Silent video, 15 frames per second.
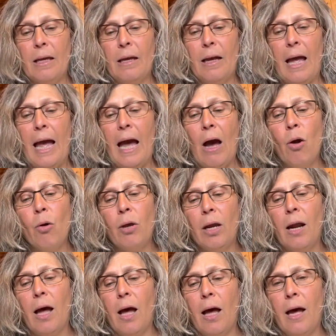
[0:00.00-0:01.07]
How
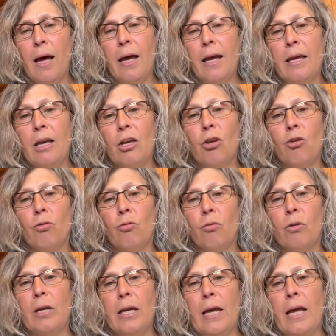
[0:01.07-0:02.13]
can I
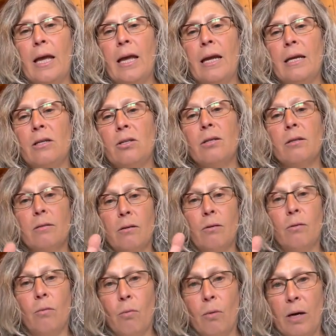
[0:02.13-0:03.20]
create
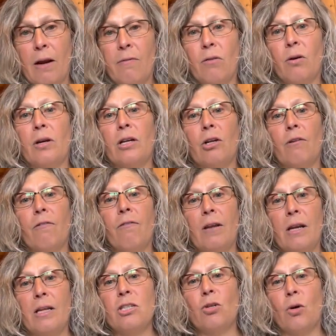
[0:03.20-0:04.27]
whatever in your
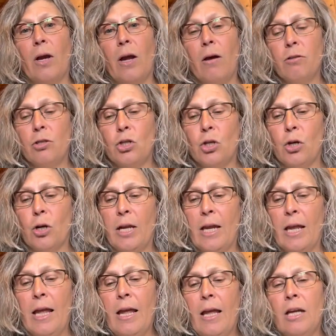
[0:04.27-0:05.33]
fitness or health
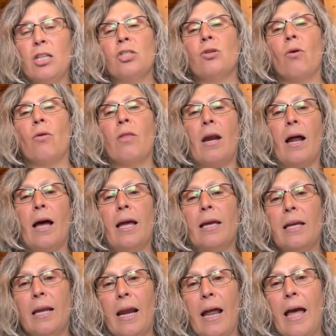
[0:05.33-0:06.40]
journey so that I
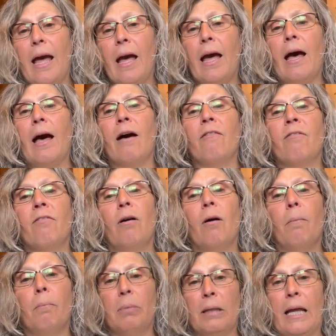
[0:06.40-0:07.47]
can have
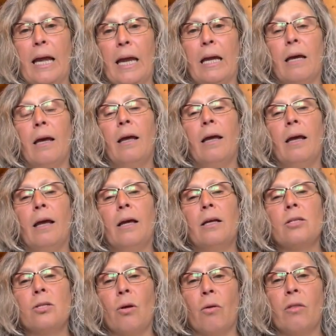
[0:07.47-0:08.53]
blank?
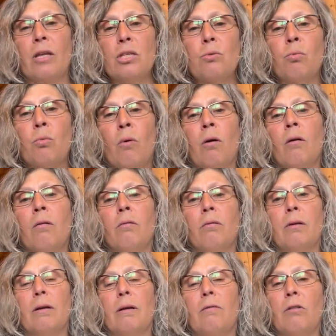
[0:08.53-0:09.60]
So this will
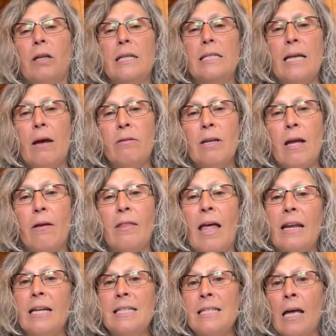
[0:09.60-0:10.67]
really sound down
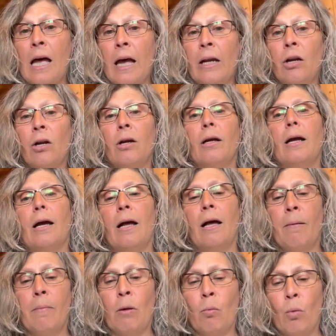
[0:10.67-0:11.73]
that desire
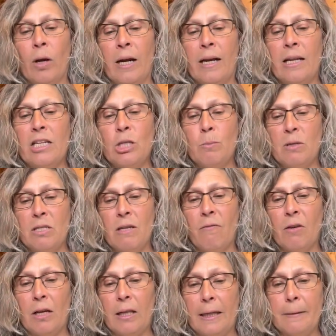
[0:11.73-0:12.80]
and what it is
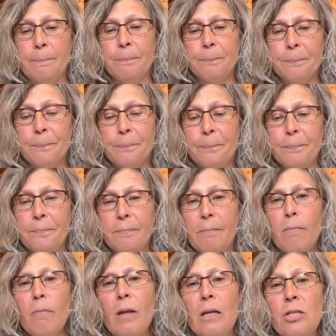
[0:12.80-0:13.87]
specifically.
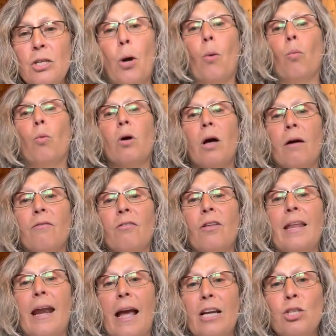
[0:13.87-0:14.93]
So we'll cover
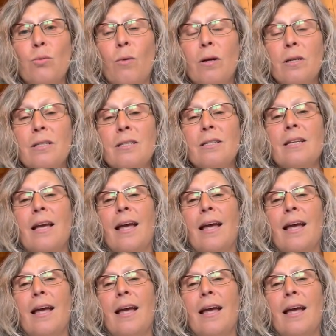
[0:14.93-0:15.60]
the next ones